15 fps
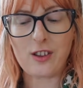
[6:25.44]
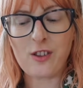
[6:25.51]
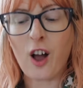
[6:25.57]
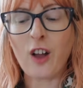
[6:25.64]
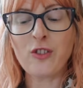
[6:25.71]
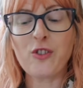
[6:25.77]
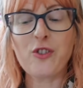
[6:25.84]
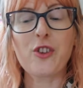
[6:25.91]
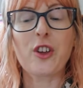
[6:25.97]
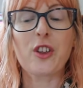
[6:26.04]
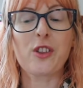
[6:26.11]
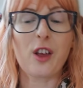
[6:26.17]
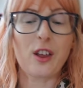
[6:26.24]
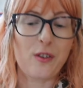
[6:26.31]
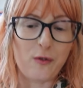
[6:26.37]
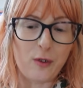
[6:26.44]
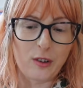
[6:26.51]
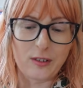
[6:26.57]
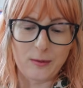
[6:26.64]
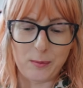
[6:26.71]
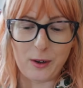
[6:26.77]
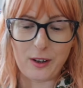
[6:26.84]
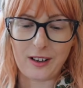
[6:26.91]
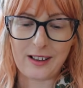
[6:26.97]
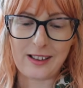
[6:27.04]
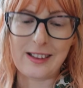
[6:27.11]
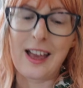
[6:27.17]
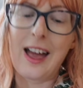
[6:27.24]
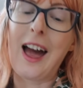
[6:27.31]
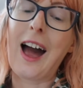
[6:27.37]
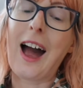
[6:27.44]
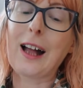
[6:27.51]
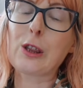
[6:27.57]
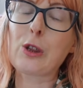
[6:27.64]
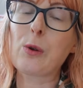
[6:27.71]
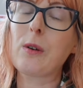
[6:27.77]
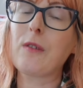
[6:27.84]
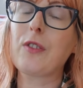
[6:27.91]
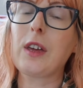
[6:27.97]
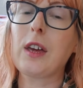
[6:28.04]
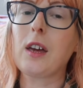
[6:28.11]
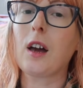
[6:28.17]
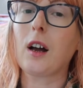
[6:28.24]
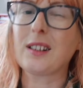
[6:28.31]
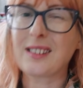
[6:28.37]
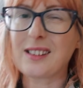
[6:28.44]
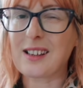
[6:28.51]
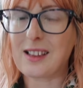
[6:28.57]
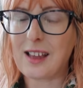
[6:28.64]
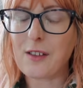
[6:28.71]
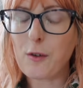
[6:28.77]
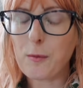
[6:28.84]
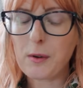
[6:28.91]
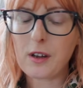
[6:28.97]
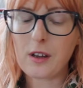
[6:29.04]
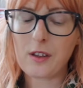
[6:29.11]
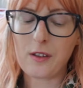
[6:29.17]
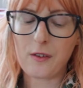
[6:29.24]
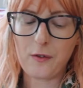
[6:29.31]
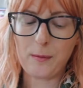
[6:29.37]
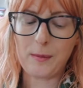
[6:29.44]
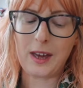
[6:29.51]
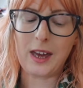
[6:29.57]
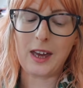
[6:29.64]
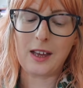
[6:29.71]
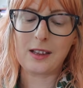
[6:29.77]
unsuccessful books. And two of the unsuccessful books for me,